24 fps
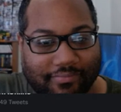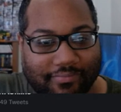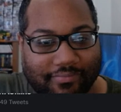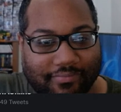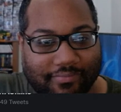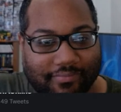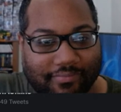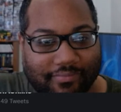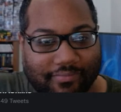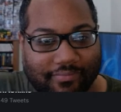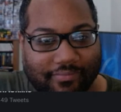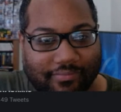
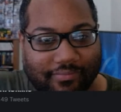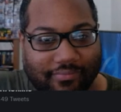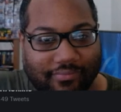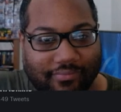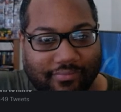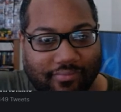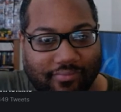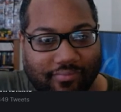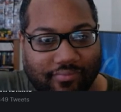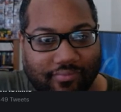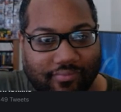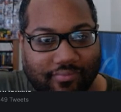
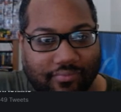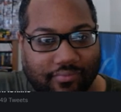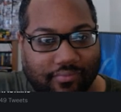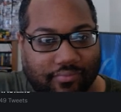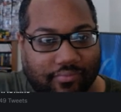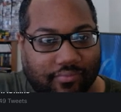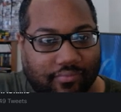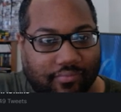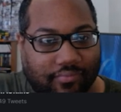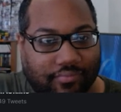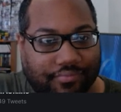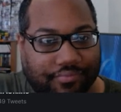
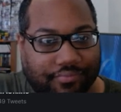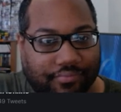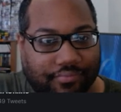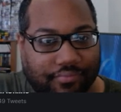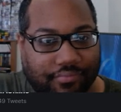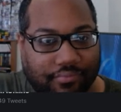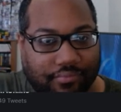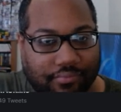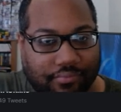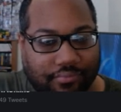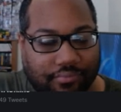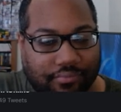
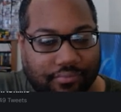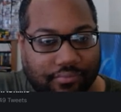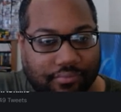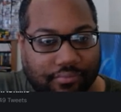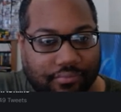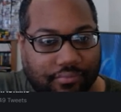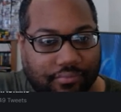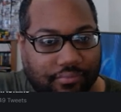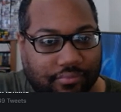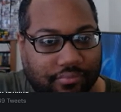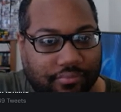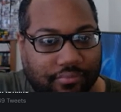
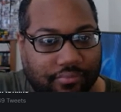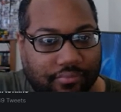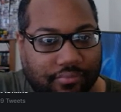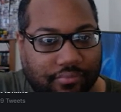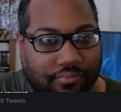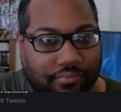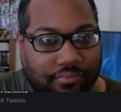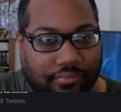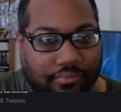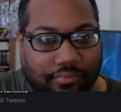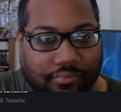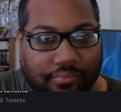
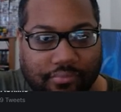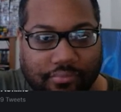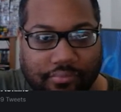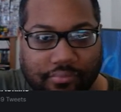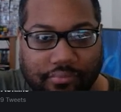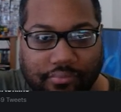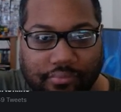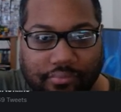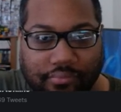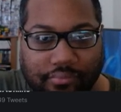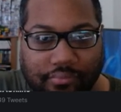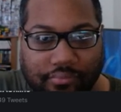
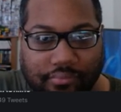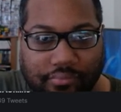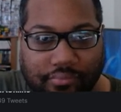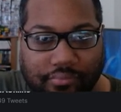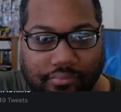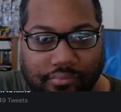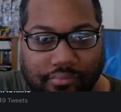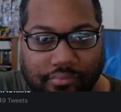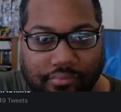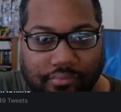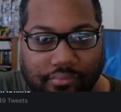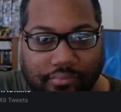
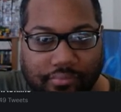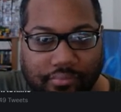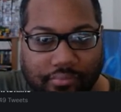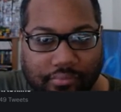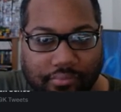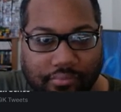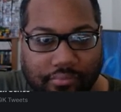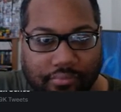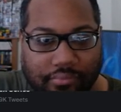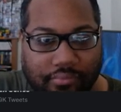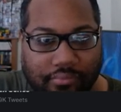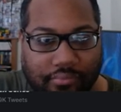
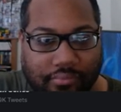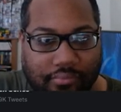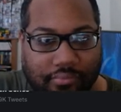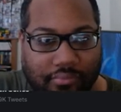Nothing is said.